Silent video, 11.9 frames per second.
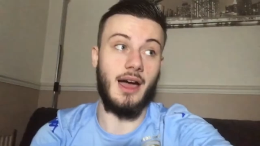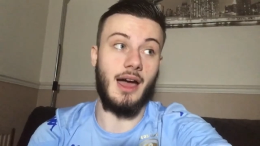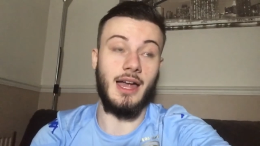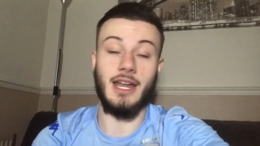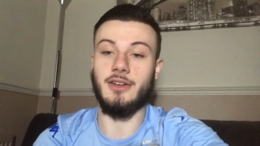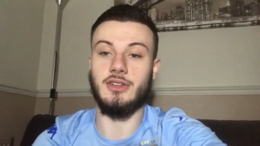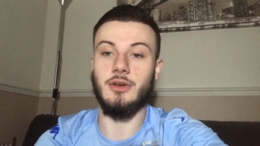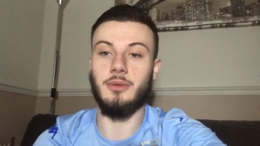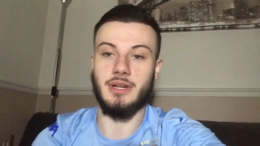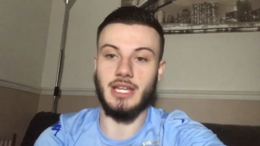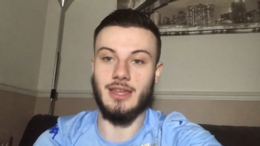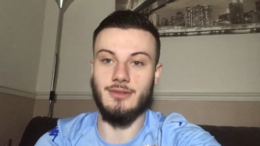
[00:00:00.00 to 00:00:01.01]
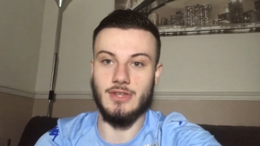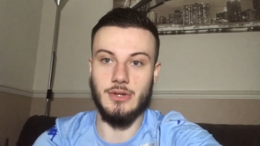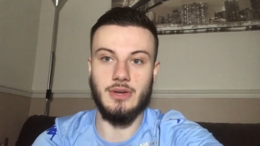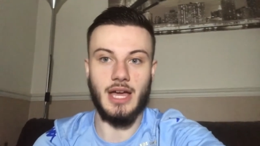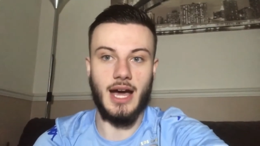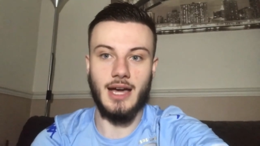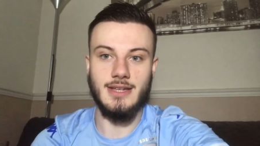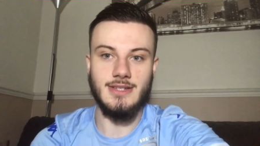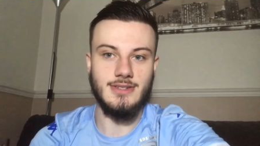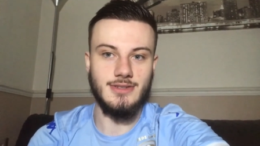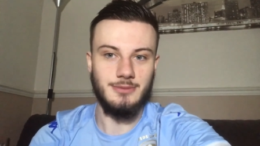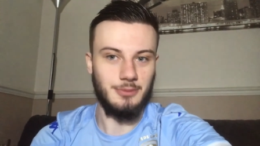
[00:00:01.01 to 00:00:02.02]
And I do want to give you
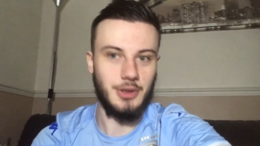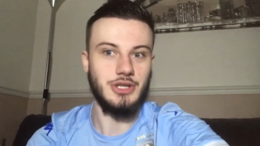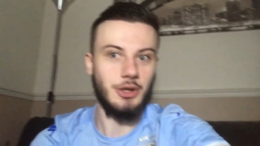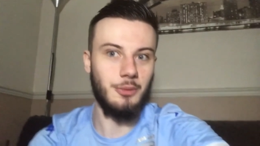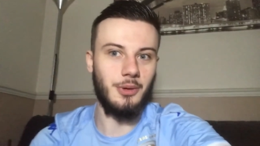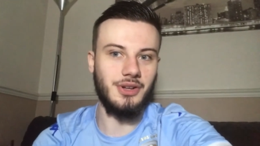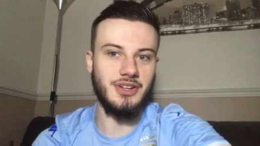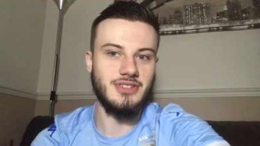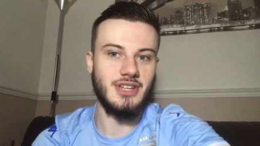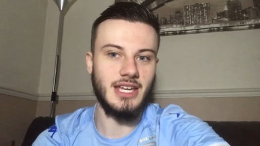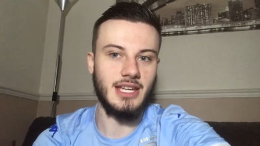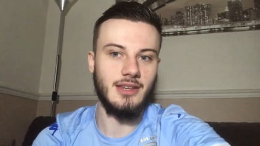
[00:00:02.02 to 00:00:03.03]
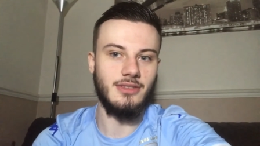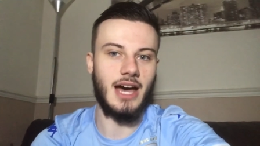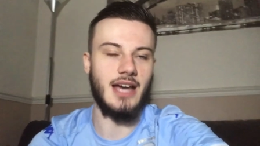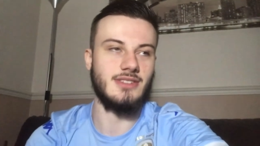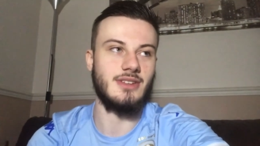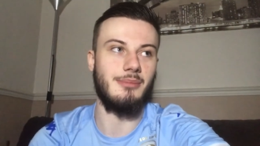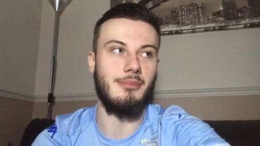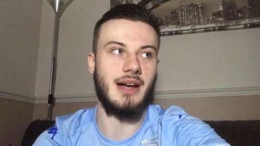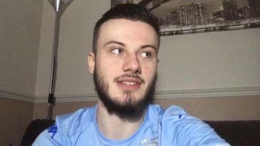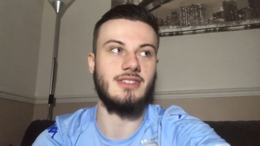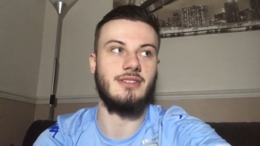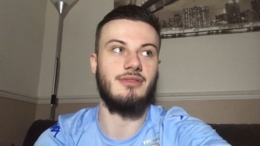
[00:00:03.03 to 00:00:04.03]
guys what you want to see. That's a
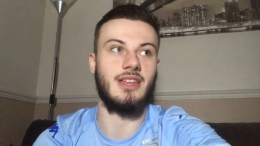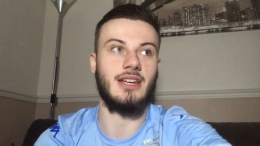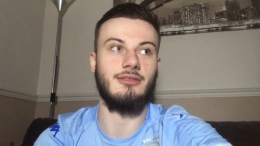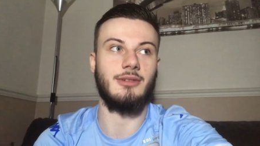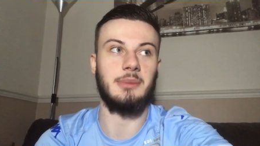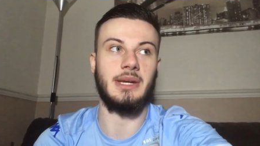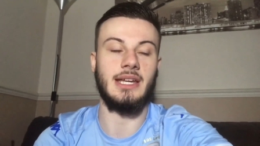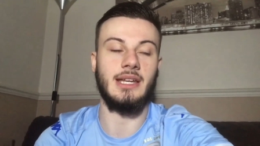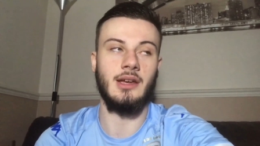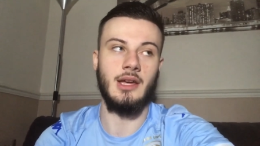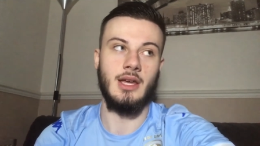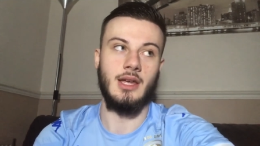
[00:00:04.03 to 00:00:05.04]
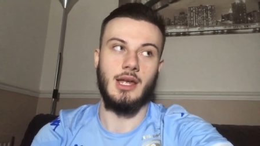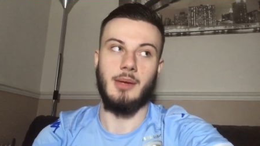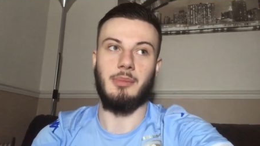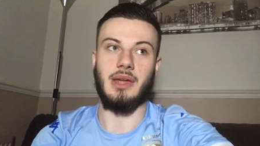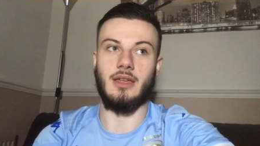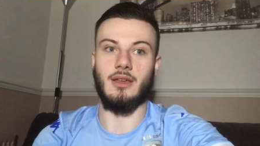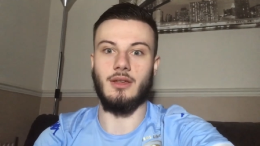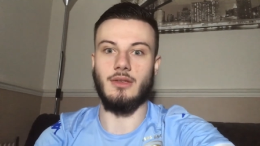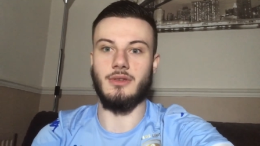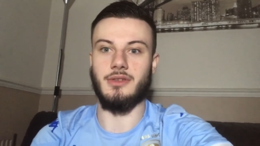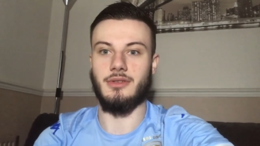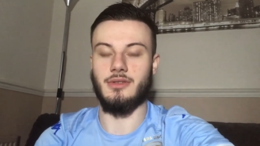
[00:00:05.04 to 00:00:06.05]
massive thing for me,
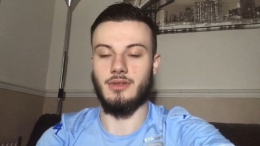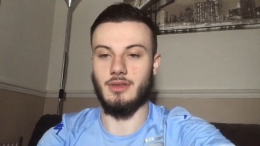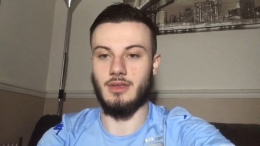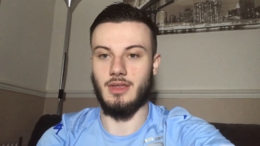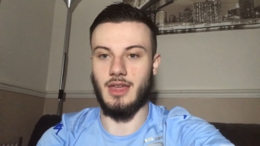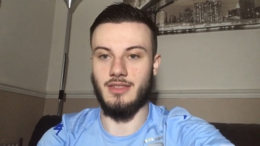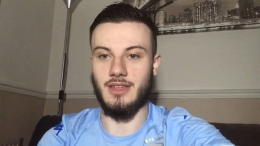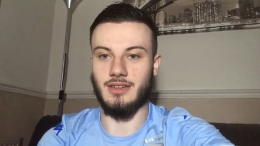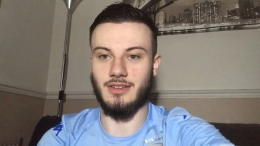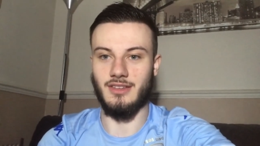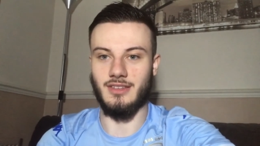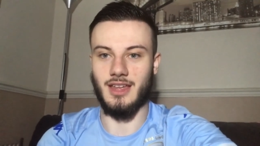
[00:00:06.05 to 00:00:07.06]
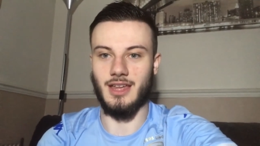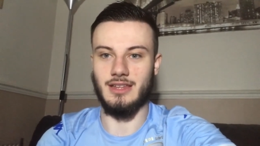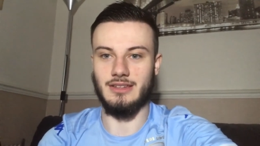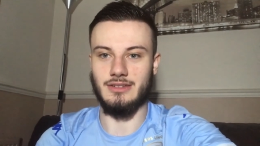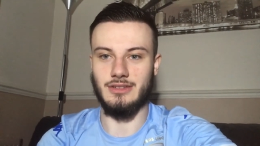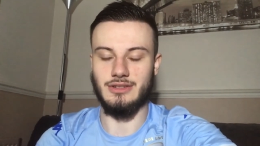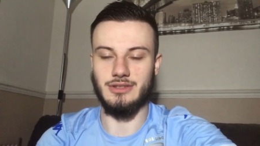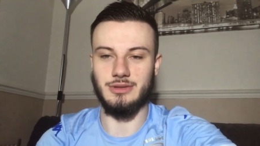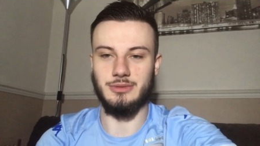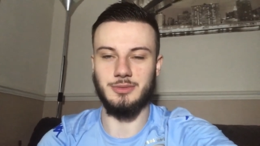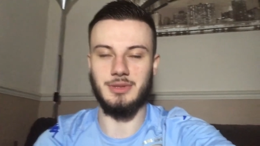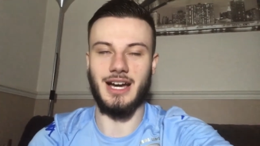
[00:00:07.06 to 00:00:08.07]
because at the end of the day,
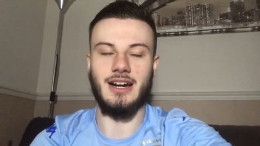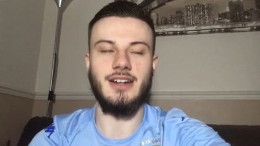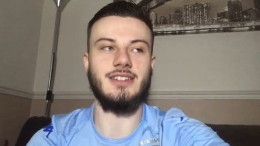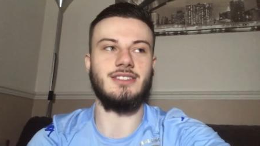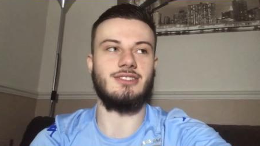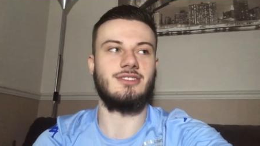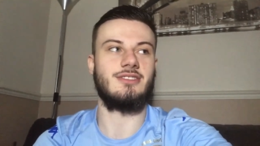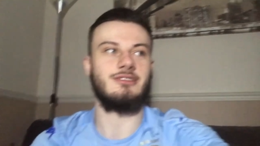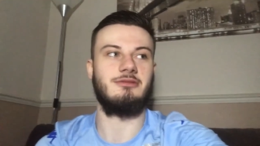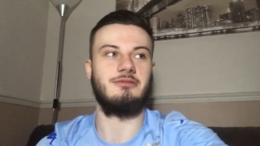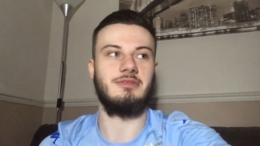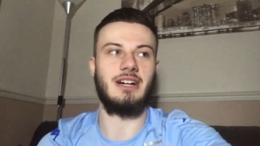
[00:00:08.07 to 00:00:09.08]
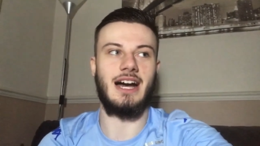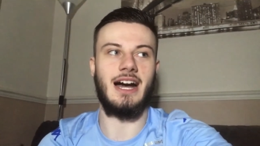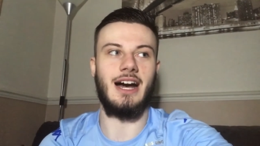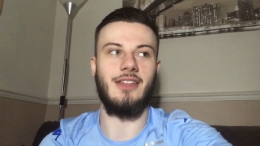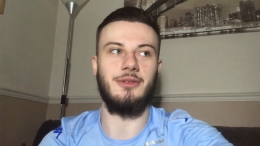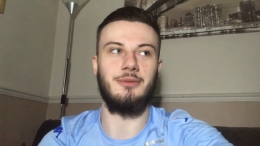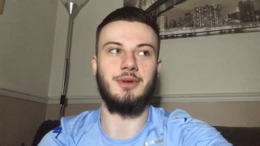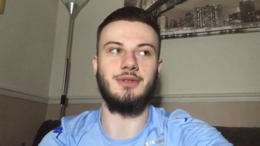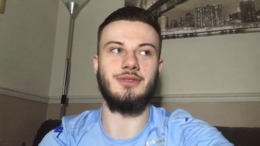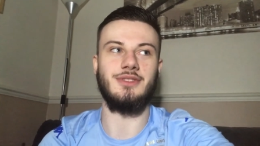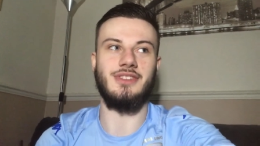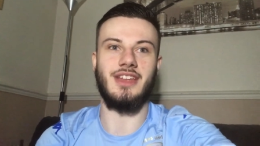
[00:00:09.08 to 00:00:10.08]
you guys are the
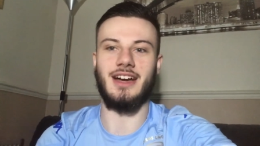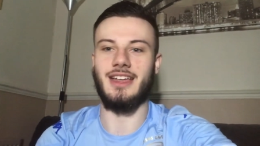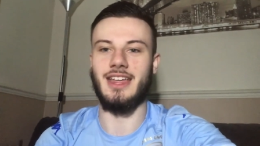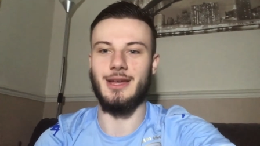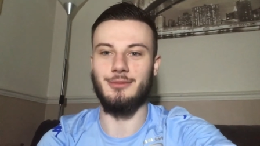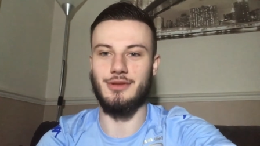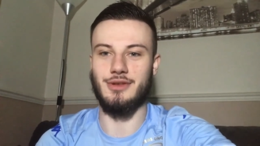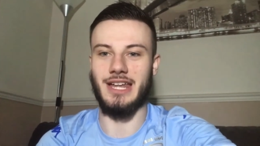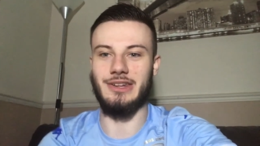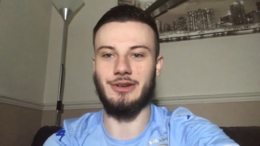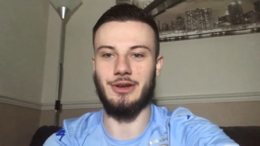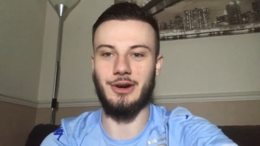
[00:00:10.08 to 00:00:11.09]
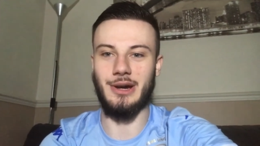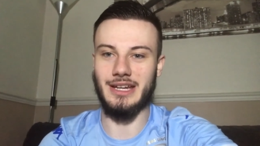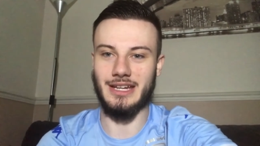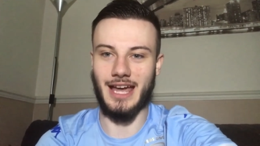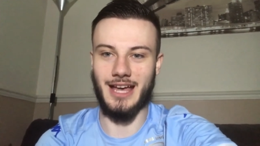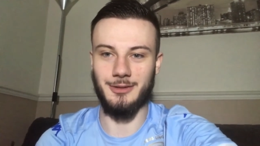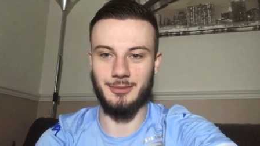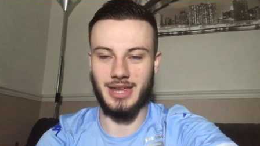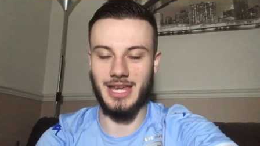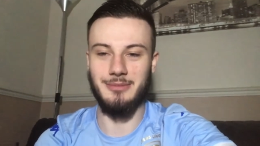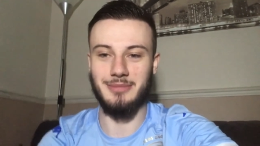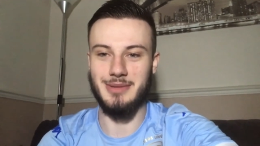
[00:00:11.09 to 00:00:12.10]
ones that keep the channel going and help
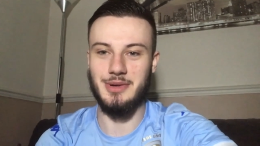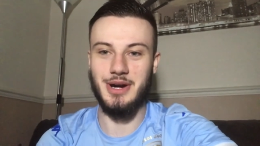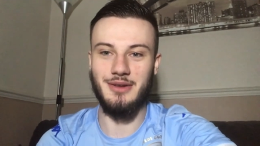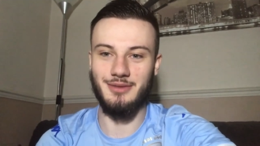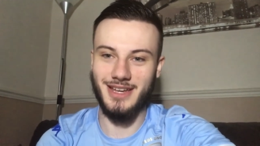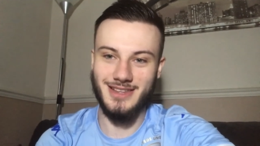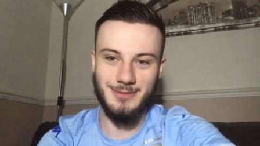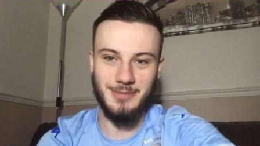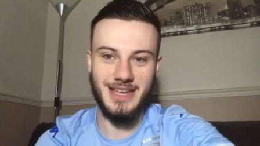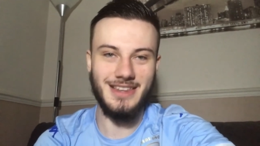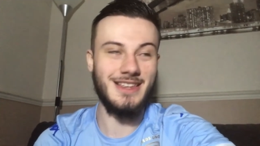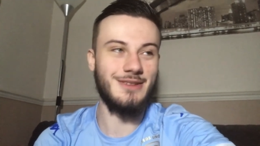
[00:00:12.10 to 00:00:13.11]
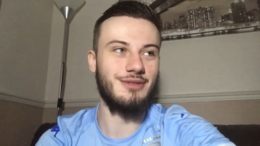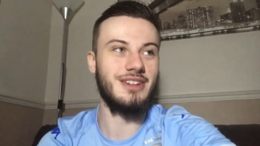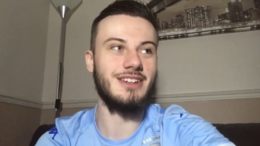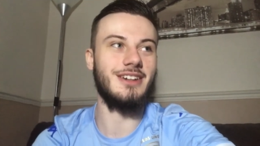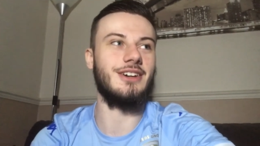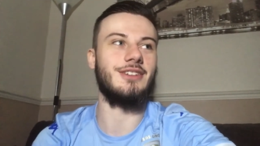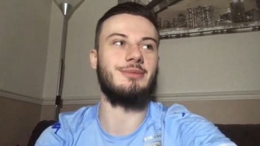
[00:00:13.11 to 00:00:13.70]
keep me motivated to make these videos.